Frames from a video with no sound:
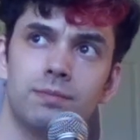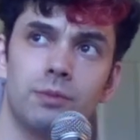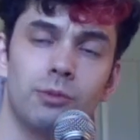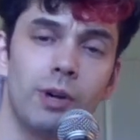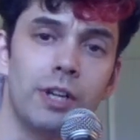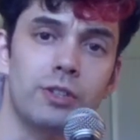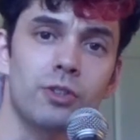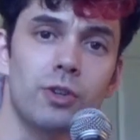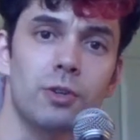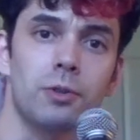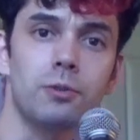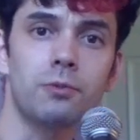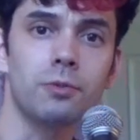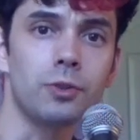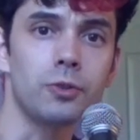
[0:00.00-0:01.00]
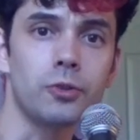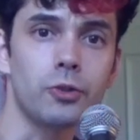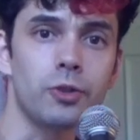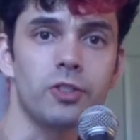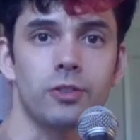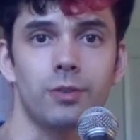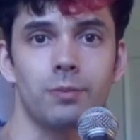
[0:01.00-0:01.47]
retro
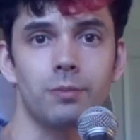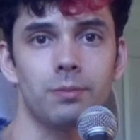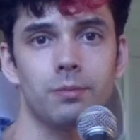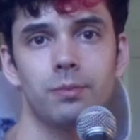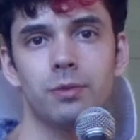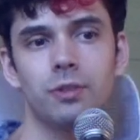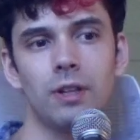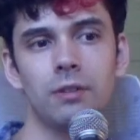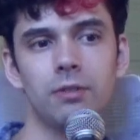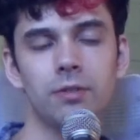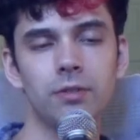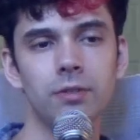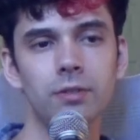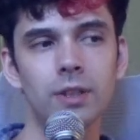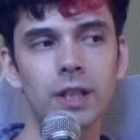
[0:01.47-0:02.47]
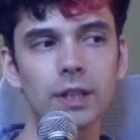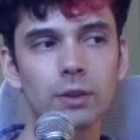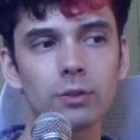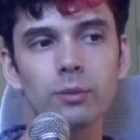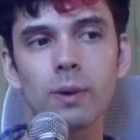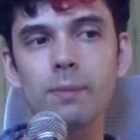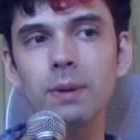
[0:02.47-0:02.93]
futurism stuff. I think
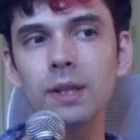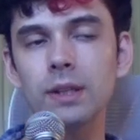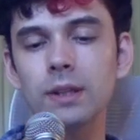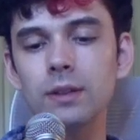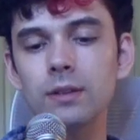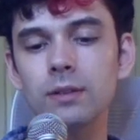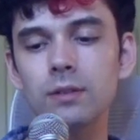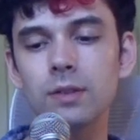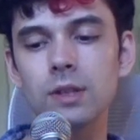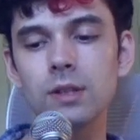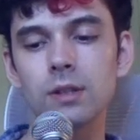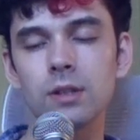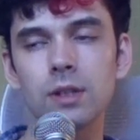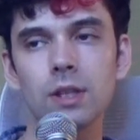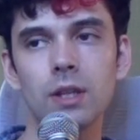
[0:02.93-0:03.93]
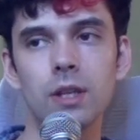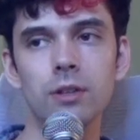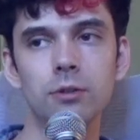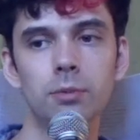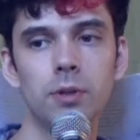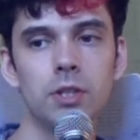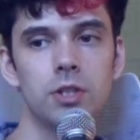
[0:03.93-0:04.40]
those are my big
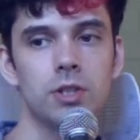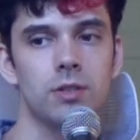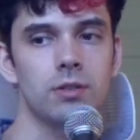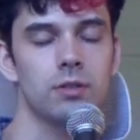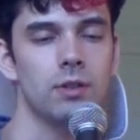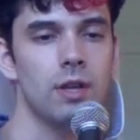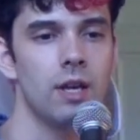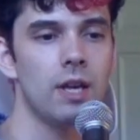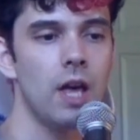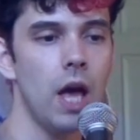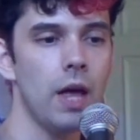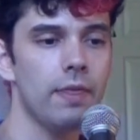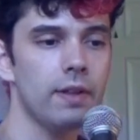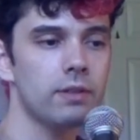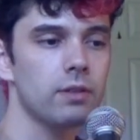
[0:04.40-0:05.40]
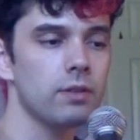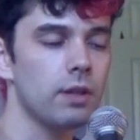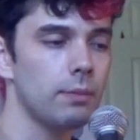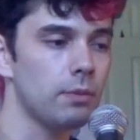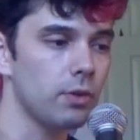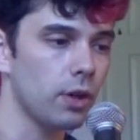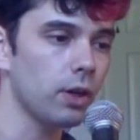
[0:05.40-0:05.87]
inspirations, and that's the
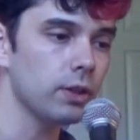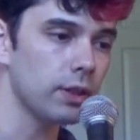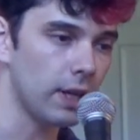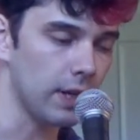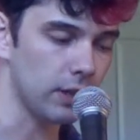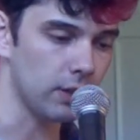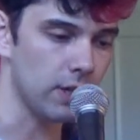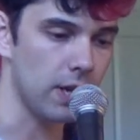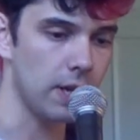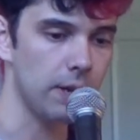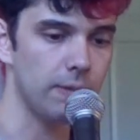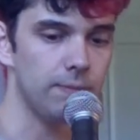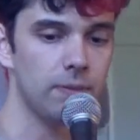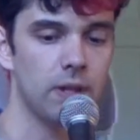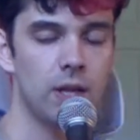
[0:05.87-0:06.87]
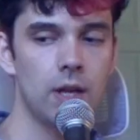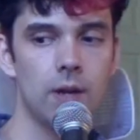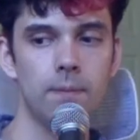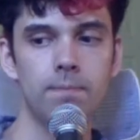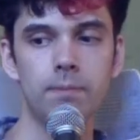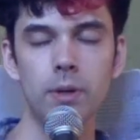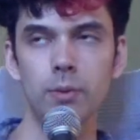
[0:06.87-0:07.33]
type of art that I create.
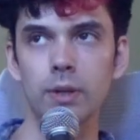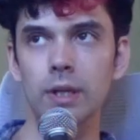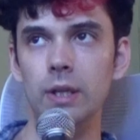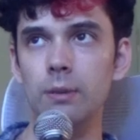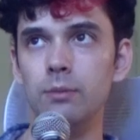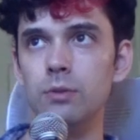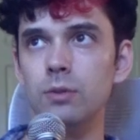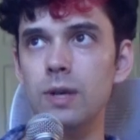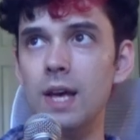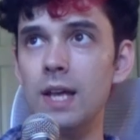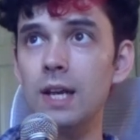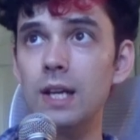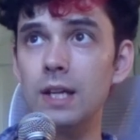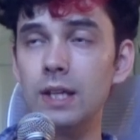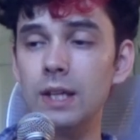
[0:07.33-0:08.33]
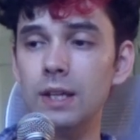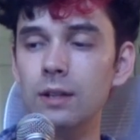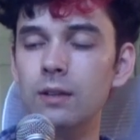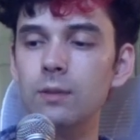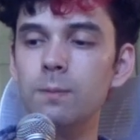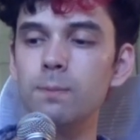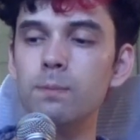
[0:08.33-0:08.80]
But when it comes to editing
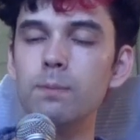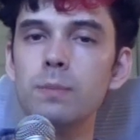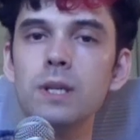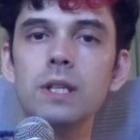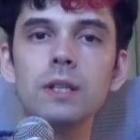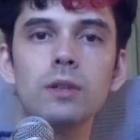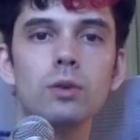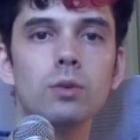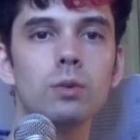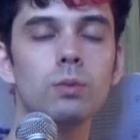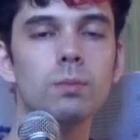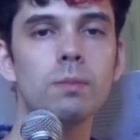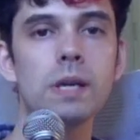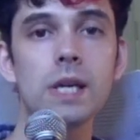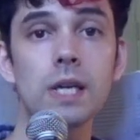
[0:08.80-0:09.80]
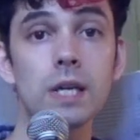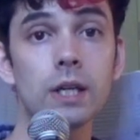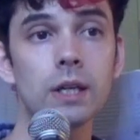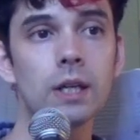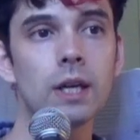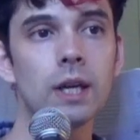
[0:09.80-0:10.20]
and being me,